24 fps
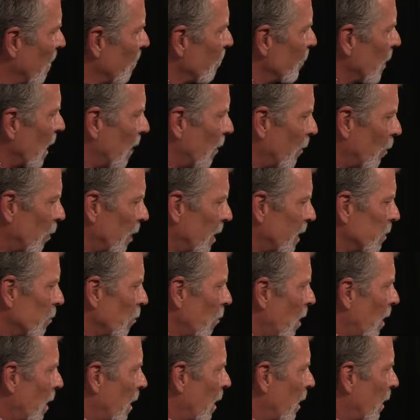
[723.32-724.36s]
and the reason
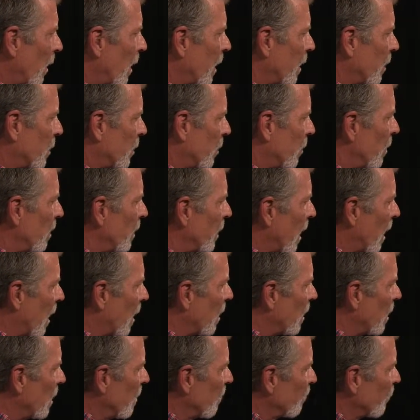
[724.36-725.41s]
why I like doing that
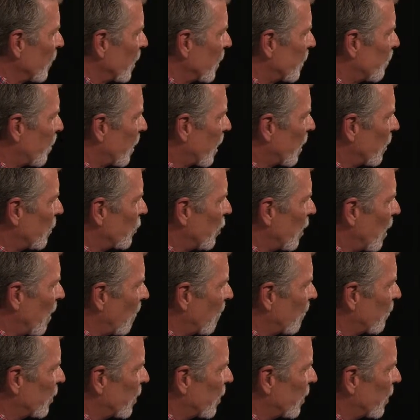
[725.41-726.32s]
is because you have